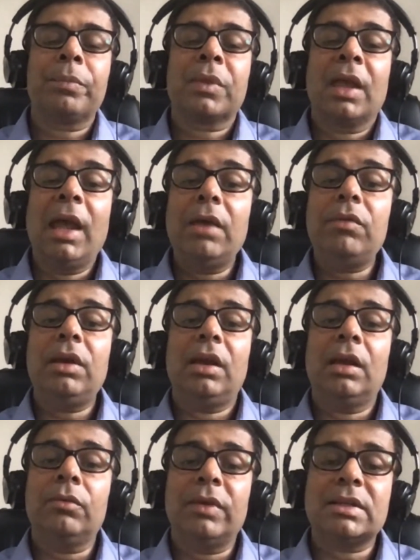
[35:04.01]
heavy
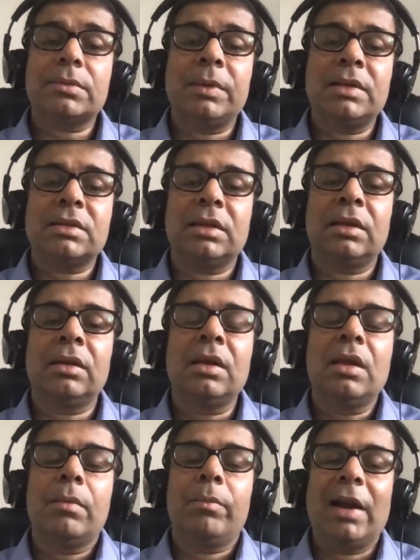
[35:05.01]
investments in
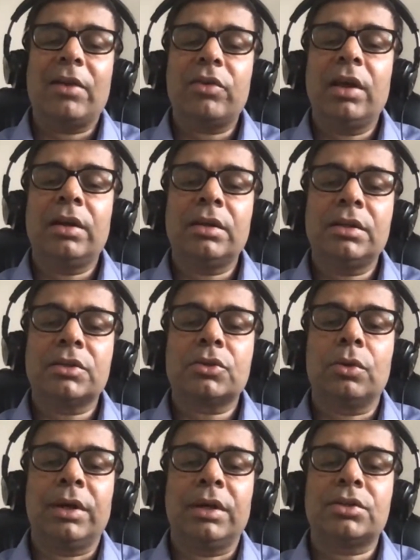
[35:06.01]
battery energy
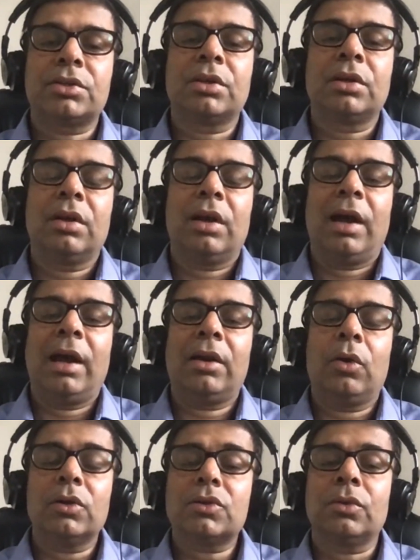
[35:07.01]
storage and
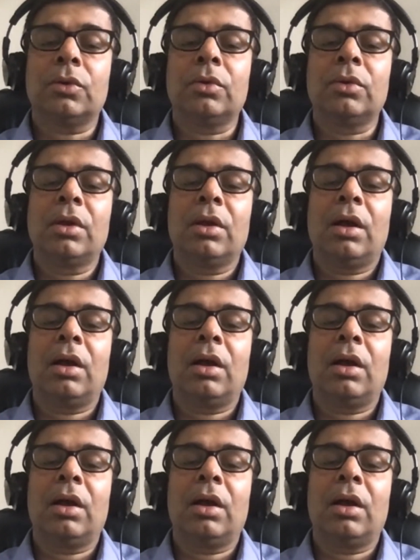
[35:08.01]
also